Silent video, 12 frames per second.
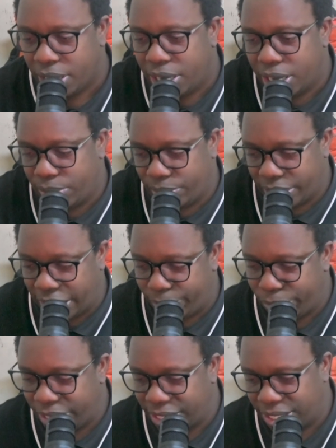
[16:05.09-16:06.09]
And with that
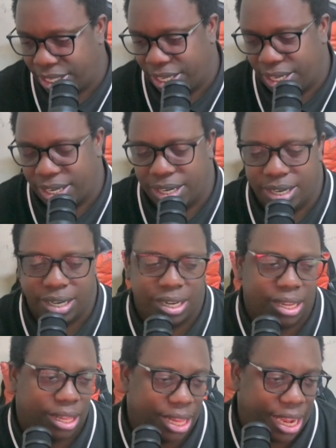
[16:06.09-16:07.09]
being said,
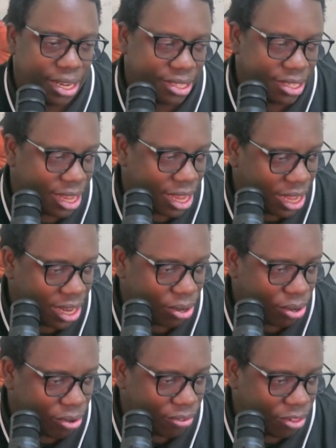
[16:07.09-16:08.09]
that is the end
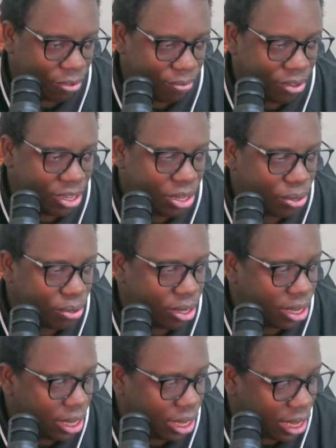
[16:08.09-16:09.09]
of the video,
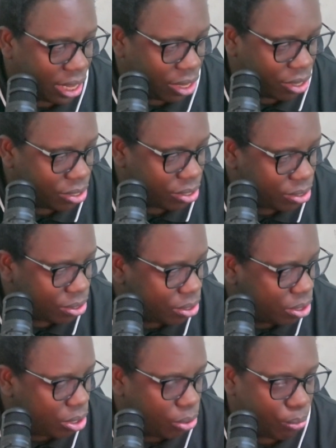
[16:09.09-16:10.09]
and
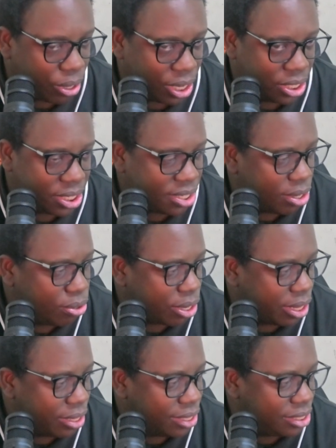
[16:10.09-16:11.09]
we can just look
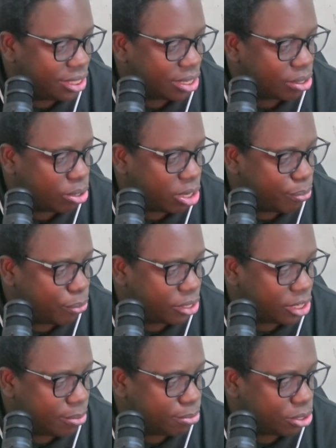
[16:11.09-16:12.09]
at the chart one more
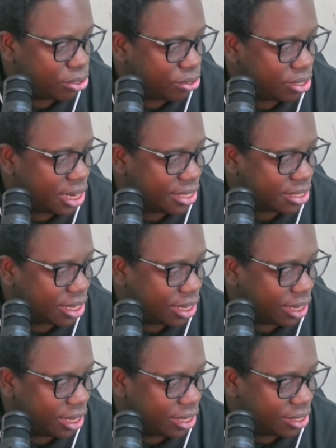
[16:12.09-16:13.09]
time so you guys can
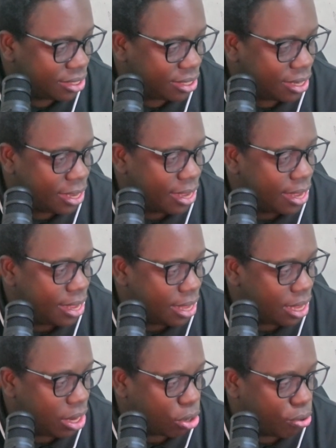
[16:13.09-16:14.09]
get
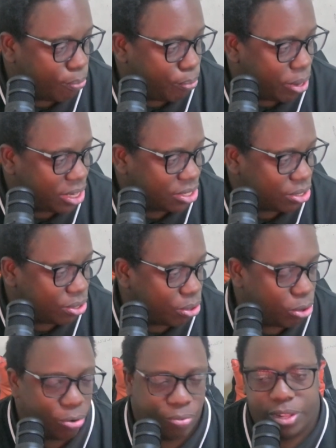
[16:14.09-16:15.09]
a comparison
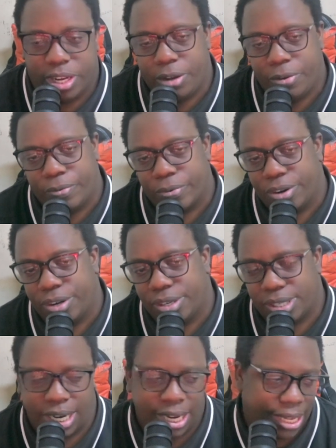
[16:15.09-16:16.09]
of the
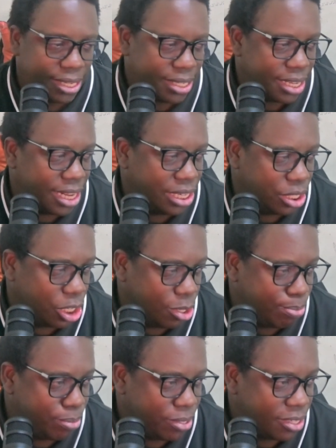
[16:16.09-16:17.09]
different L style
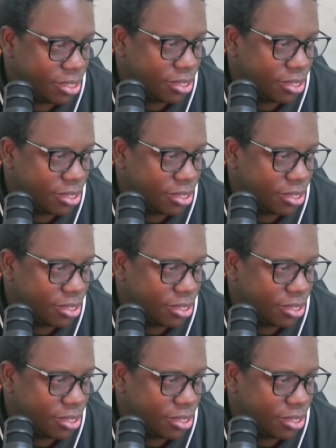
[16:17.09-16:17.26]
shapes